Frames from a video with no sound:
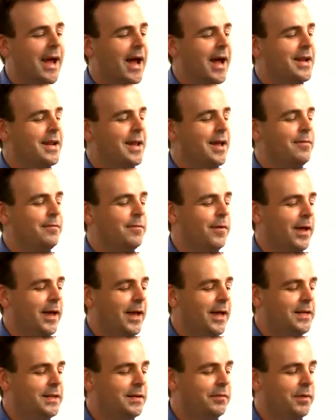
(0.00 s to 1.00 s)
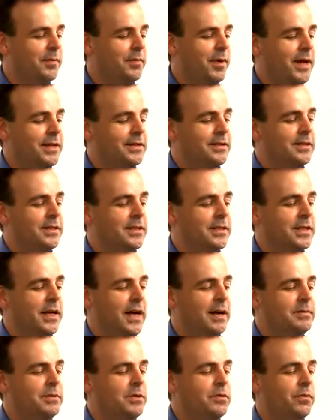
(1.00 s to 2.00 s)
And then for each of the passenger
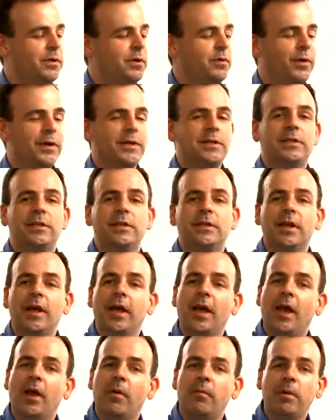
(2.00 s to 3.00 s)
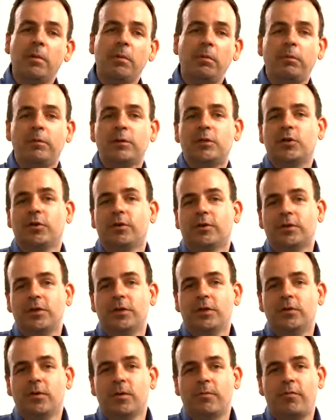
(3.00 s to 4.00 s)
types you requested, we will return
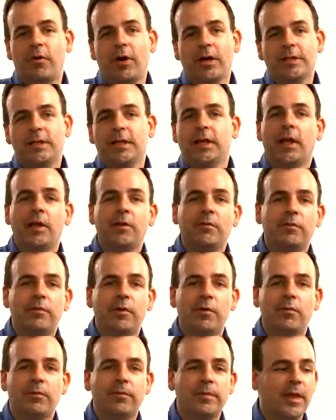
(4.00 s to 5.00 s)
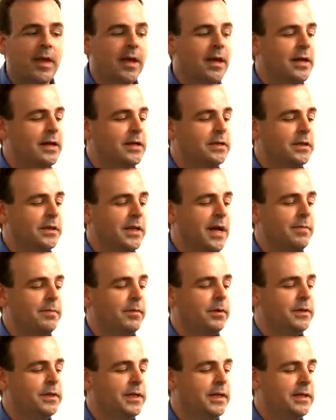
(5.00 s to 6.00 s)
to you a pricing info. So that
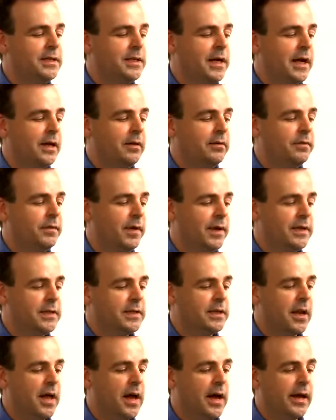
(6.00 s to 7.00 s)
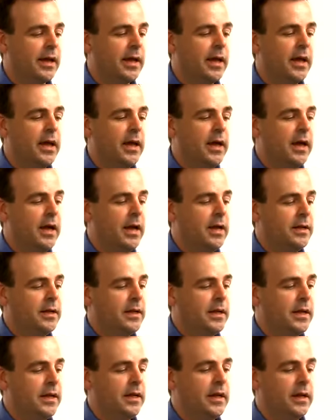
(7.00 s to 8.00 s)
will detail things like
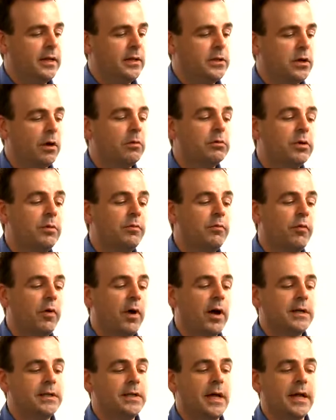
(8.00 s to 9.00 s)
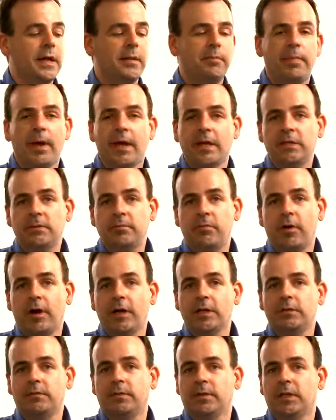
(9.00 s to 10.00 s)
the total price and the base
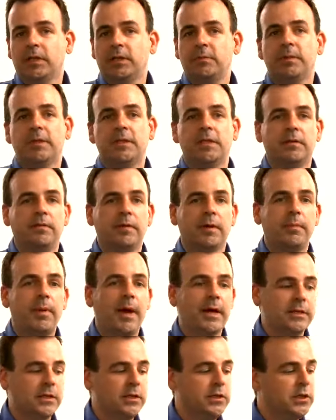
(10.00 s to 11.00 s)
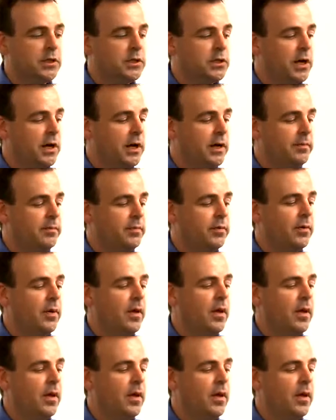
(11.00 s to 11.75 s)
price for this specific passenger type.